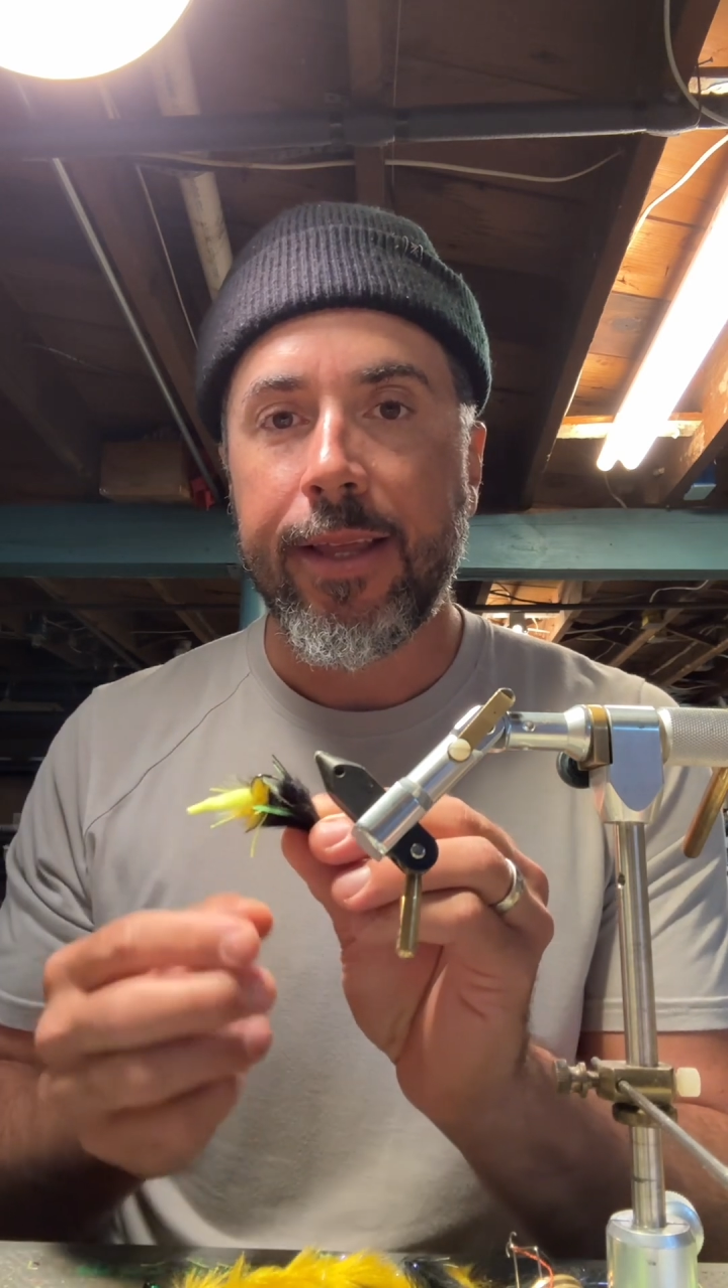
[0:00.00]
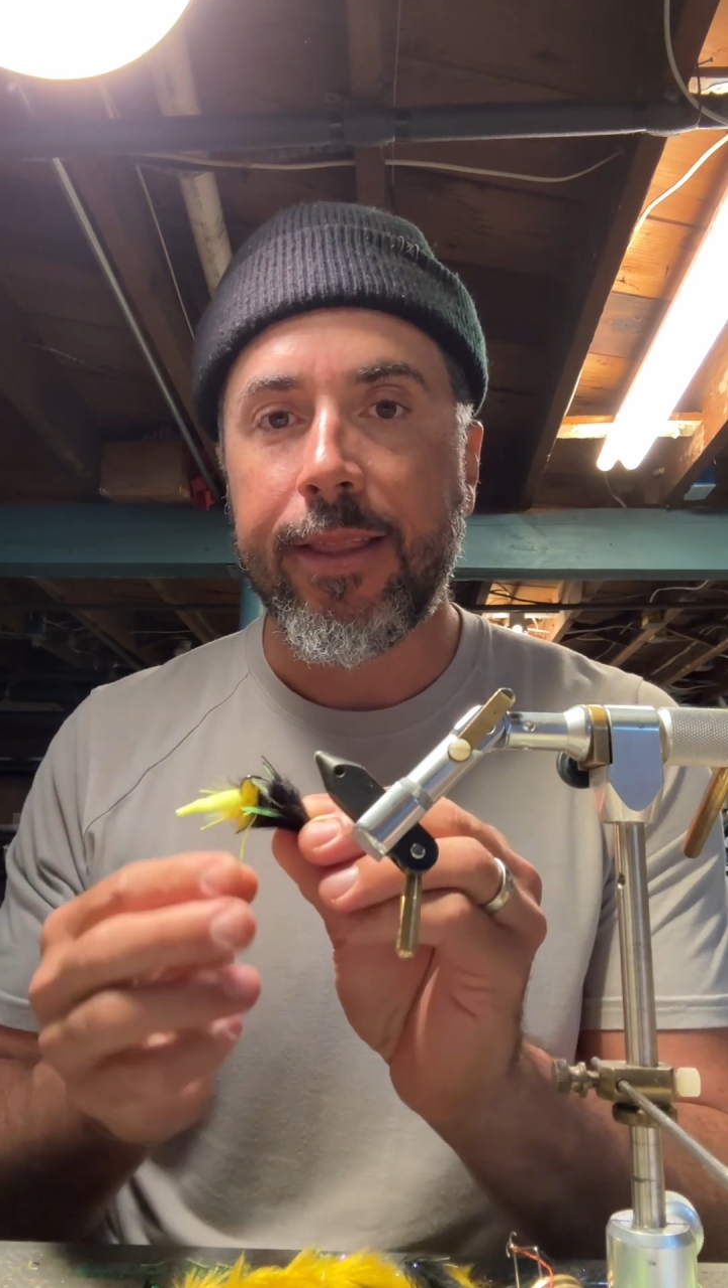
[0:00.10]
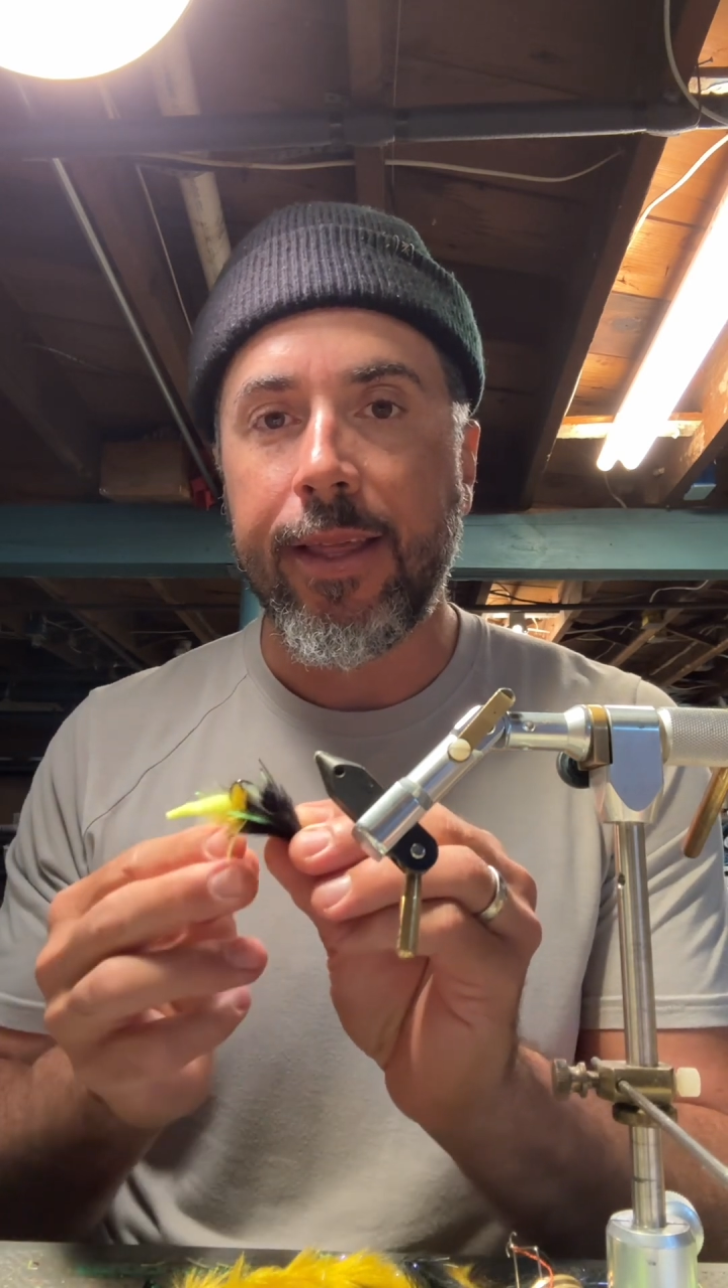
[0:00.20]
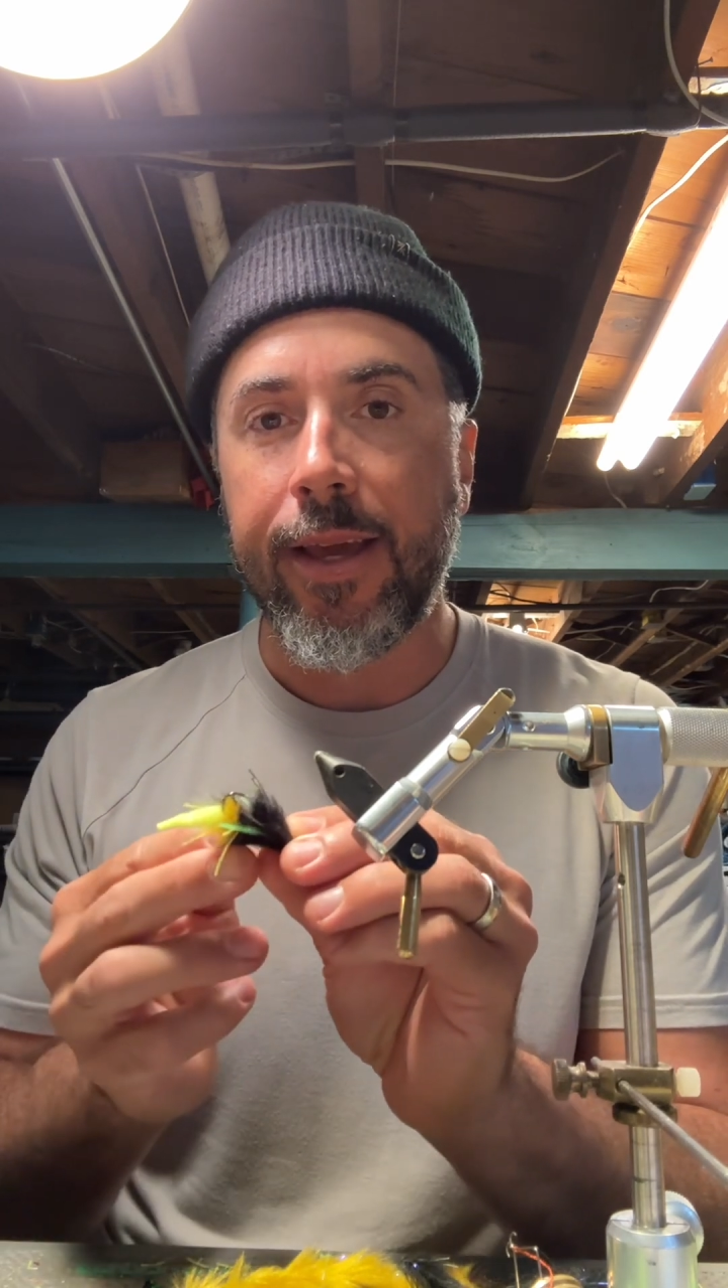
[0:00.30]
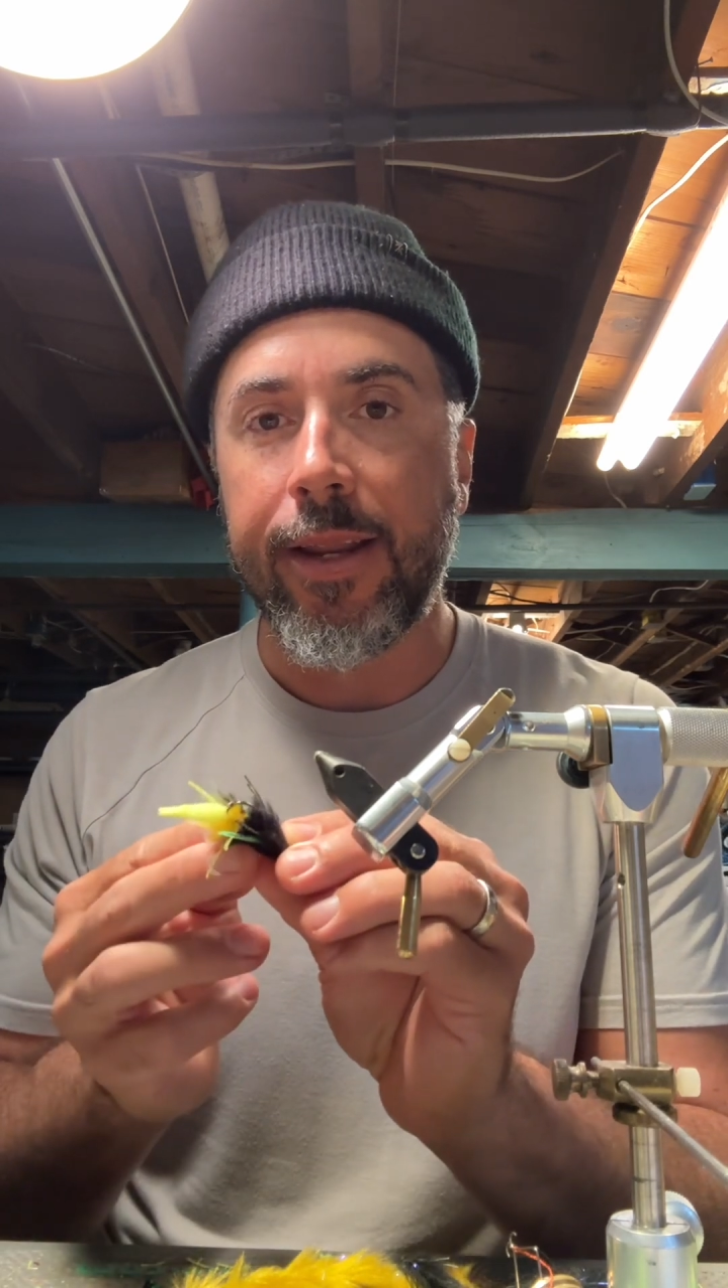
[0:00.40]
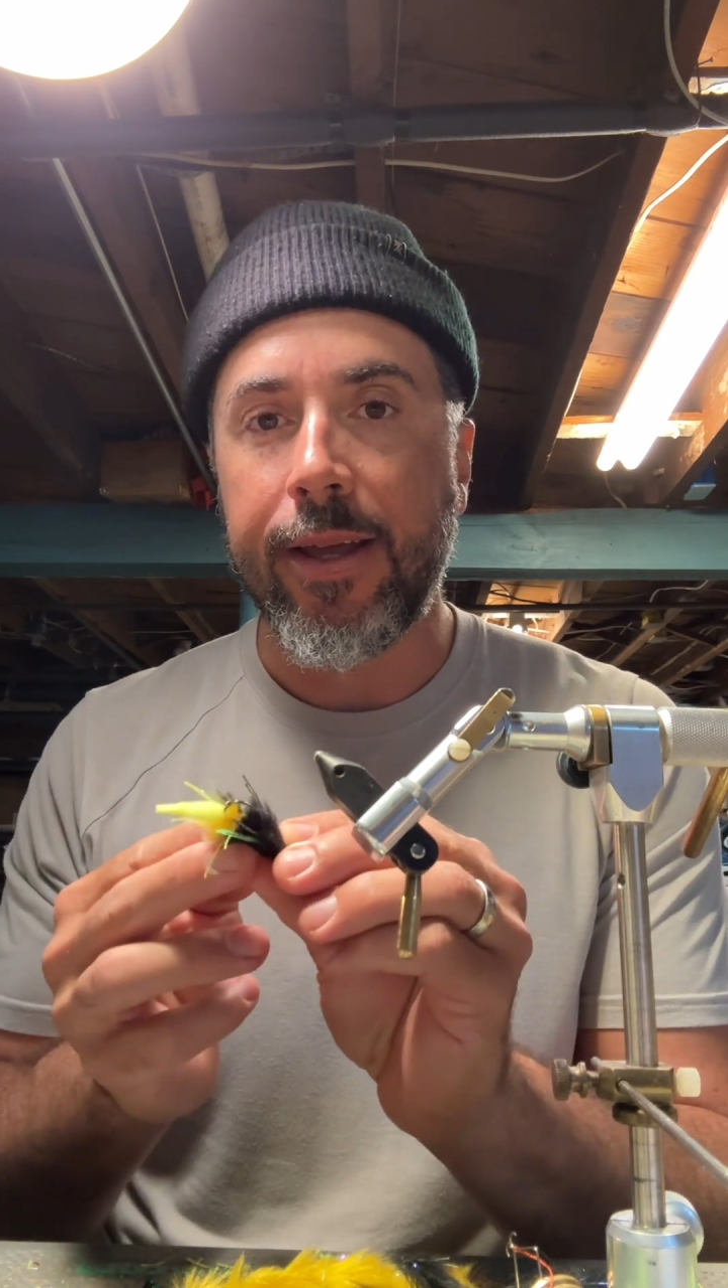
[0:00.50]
that